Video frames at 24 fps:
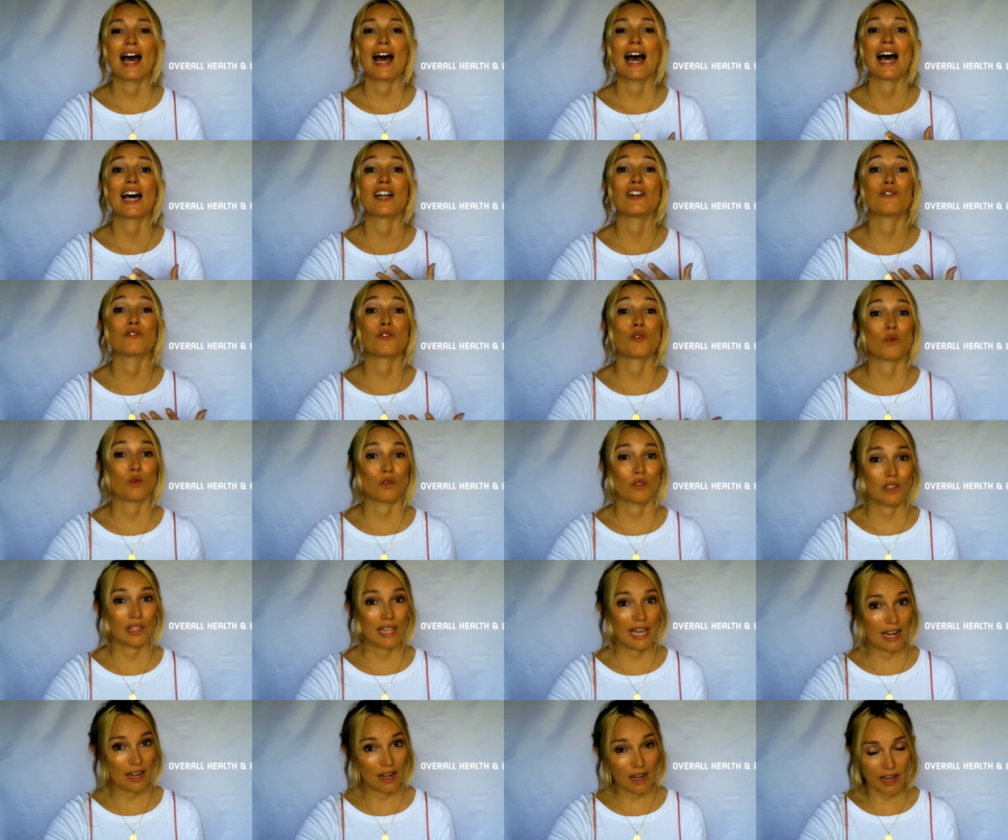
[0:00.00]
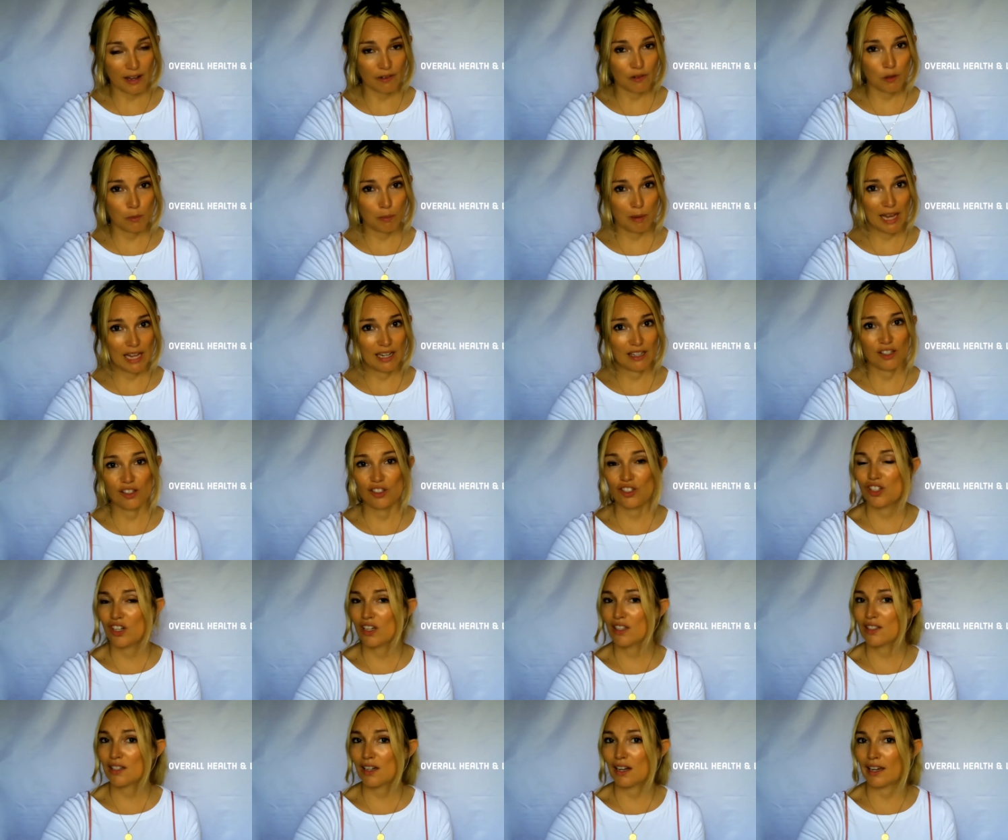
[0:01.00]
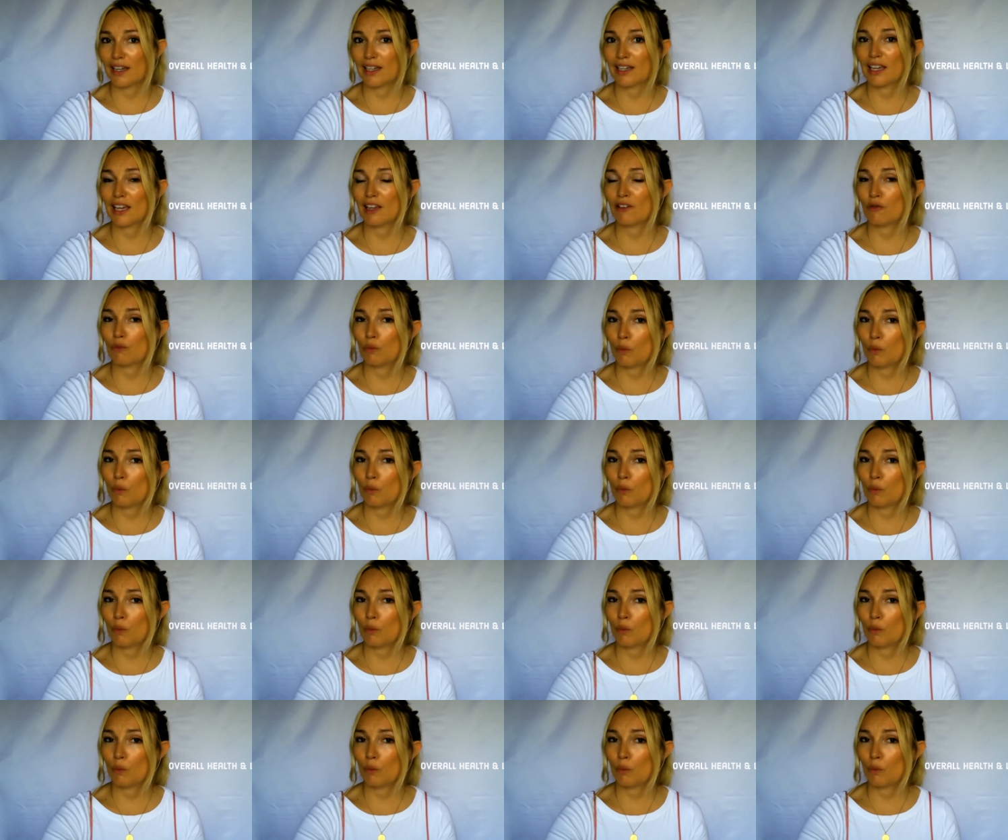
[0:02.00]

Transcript: and of course their lifespan, just like if